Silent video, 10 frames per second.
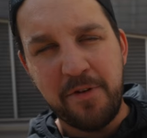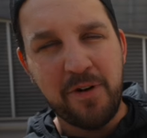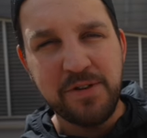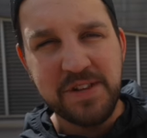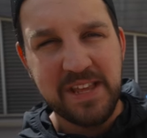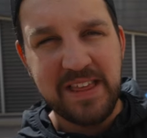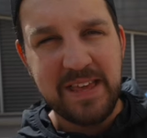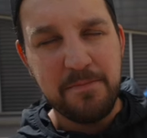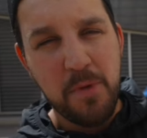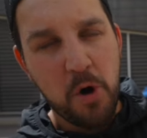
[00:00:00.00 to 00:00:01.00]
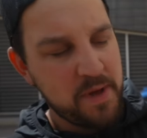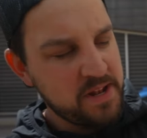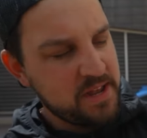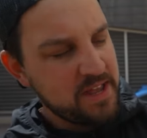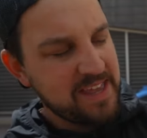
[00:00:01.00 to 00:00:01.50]
phone using the
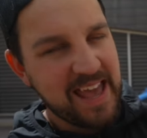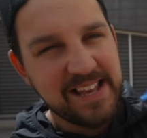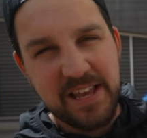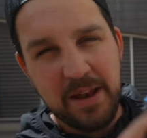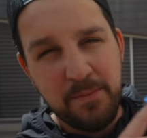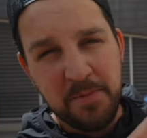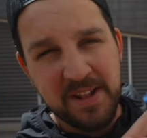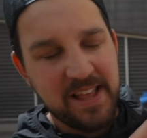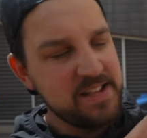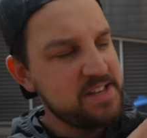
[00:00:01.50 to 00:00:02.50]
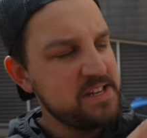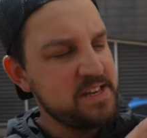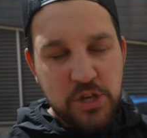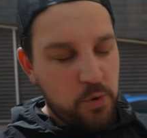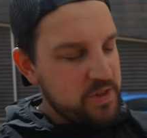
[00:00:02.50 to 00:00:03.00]
Moment case and Moment lenses.
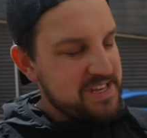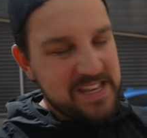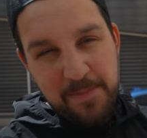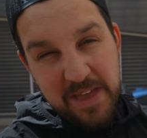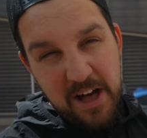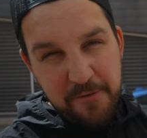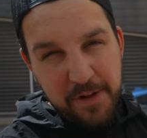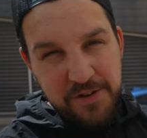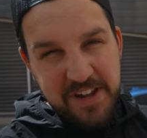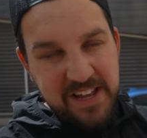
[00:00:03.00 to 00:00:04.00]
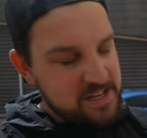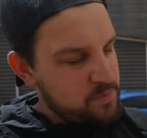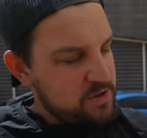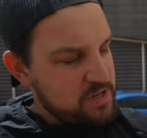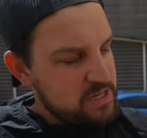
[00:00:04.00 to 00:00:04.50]
So what the CPL filter does is
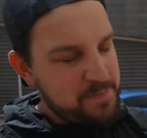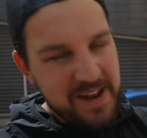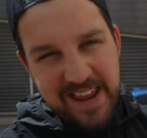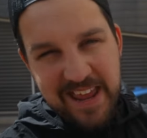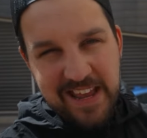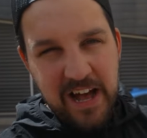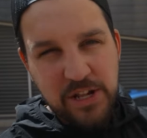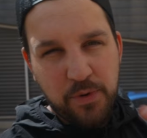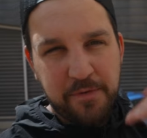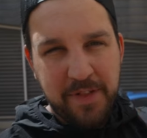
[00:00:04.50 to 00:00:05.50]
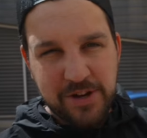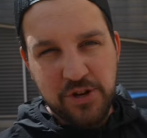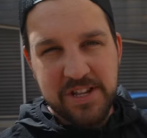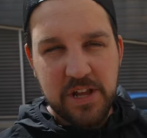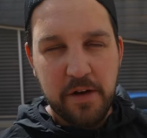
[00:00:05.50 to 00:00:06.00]
when you spin it, it cuts
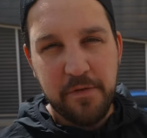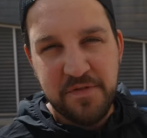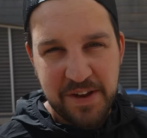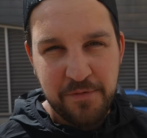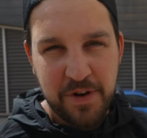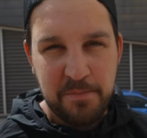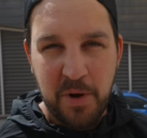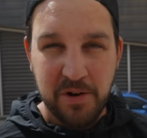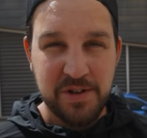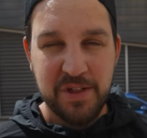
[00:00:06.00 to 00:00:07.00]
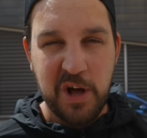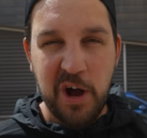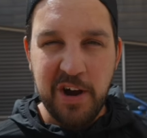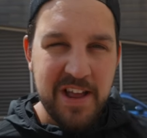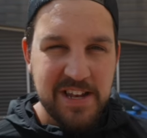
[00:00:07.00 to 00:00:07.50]
reflections off of different parts of the
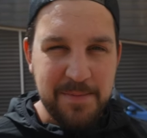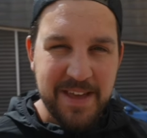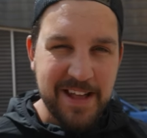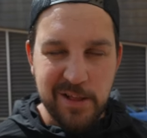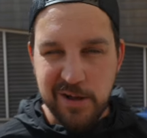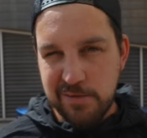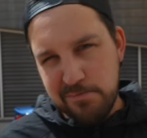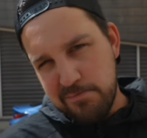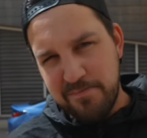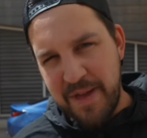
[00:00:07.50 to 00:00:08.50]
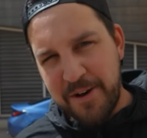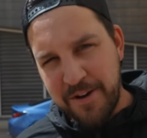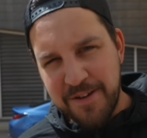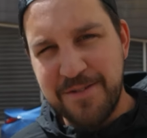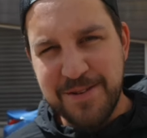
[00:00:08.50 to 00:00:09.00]
car to make it look better.
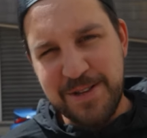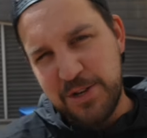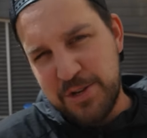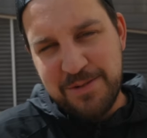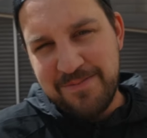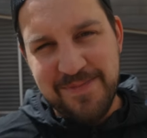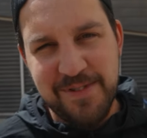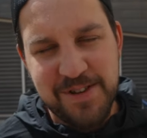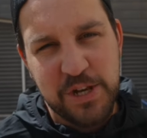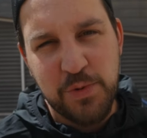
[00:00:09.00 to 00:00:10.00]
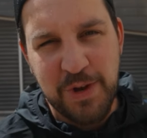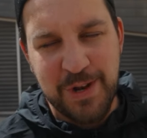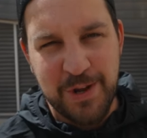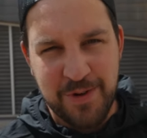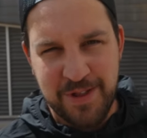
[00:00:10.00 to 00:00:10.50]
It's just what you
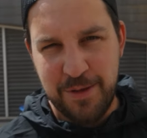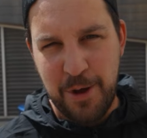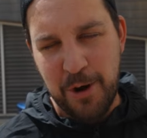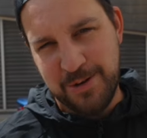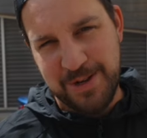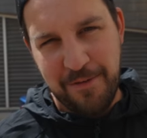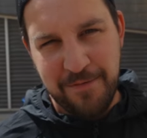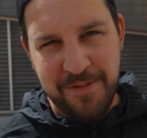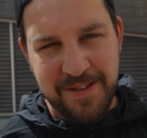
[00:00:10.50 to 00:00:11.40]
do with car stuff.